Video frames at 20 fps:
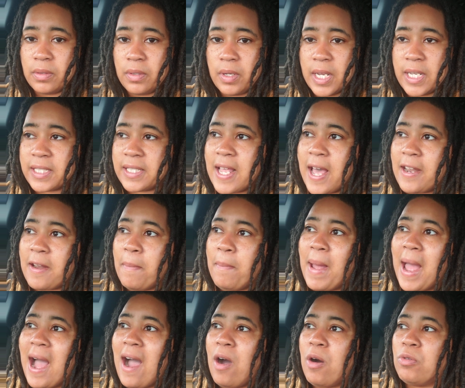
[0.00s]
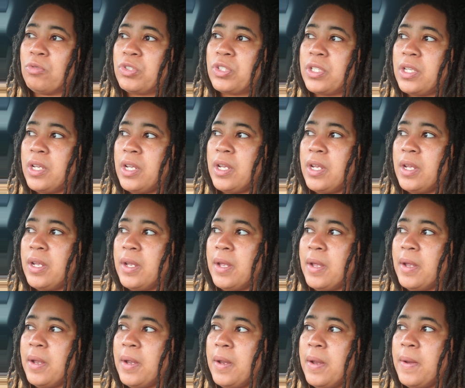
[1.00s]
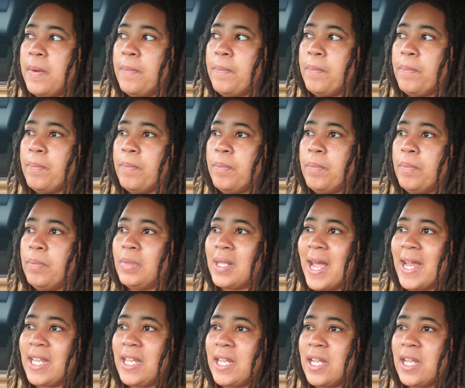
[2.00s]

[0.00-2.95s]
It's not about, like,